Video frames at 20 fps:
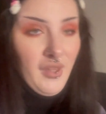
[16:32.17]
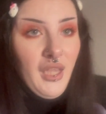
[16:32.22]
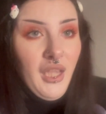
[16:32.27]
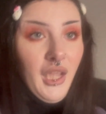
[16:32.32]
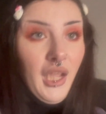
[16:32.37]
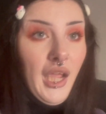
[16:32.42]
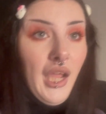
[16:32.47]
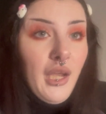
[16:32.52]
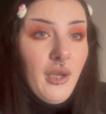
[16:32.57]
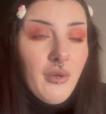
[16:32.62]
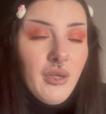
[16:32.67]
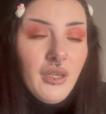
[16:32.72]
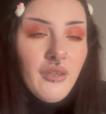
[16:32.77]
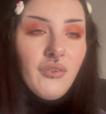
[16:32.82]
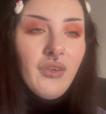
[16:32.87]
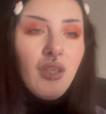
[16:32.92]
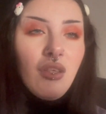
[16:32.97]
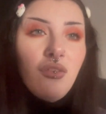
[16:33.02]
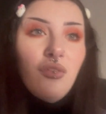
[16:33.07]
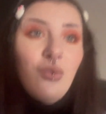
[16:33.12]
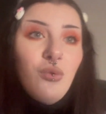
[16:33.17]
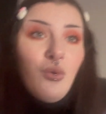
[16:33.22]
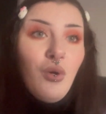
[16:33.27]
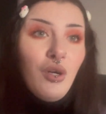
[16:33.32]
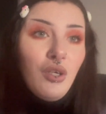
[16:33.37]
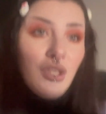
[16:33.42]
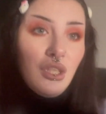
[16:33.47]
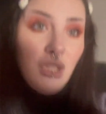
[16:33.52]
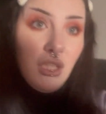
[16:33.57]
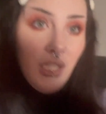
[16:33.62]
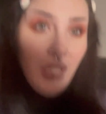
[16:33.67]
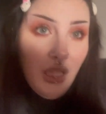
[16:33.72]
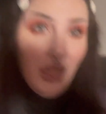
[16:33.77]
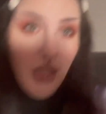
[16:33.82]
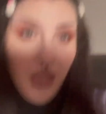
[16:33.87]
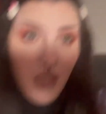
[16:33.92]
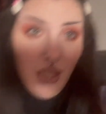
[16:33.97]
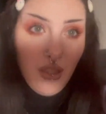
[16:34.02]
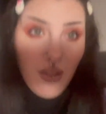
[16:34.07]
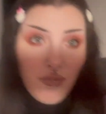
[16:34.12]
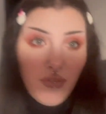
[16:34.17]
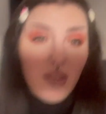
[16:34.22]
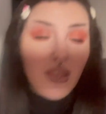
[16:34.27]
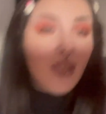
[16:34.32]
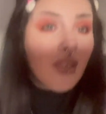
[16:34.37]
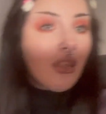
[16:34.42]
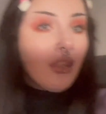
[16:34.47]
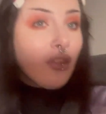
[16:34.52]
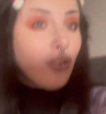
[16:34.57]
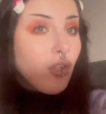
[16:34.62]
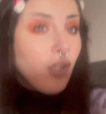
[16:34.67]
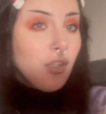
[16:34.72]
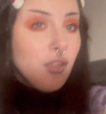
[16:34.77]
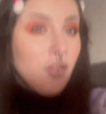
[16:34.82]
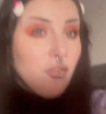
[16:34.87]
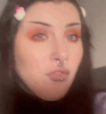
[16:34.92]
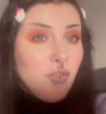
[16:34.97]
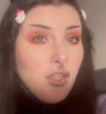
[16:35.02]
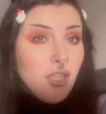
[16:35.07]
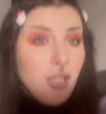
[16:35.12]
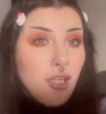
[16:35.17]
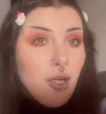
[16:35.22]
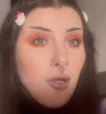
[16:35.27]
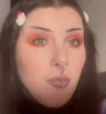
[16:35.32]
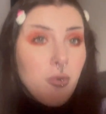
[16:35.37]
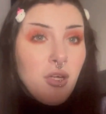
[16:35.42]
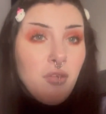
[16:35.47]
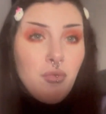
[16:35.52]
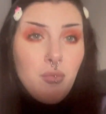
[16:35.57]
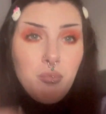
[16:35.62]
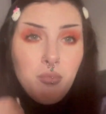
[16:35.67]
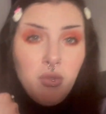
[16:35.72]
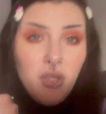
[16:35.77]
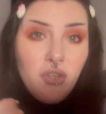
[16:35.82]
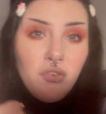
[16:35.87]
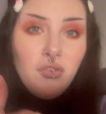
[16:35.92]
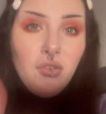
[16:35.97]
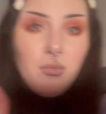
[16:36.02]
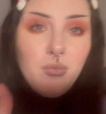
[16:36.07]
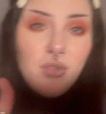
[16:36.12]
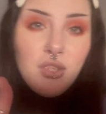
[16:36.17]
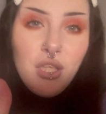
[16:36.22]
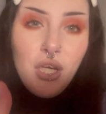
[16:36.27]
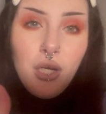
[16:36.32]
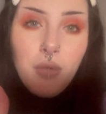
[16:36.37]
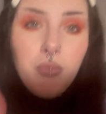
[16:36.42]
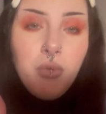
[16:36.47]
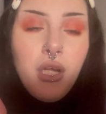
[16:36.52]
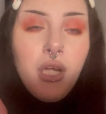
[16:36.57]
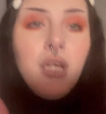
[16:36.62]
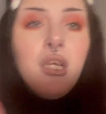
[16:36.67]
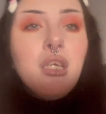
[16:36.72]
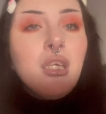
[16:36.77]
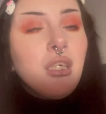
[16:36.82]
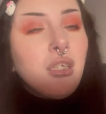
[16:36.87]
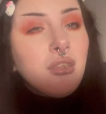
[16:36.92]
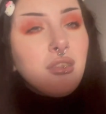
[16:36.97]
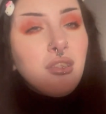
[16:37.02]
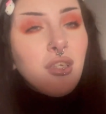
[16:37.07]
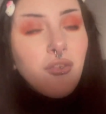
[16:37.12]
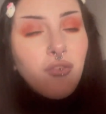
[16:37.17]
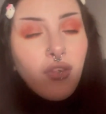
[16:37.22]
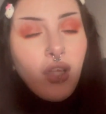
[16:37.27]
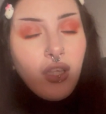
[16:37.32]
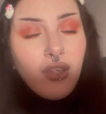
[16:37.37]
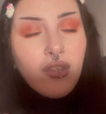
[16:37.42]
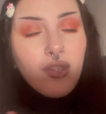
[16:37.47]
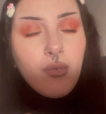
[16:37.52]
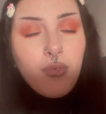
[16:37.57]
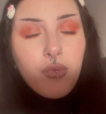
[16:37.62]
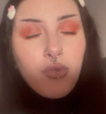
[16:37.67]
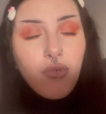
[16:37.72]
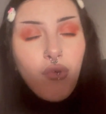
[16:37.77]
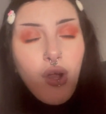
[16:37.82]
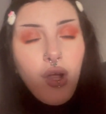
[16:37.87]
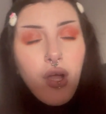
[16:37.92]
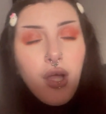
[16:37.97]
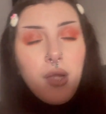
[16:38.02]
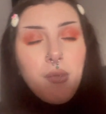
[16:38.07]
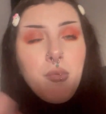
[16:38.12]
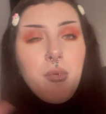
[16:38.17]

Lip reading: anyway, thanks for watching. If you did enjoy this video, leave a big thumbs up and don't forget to subscribe.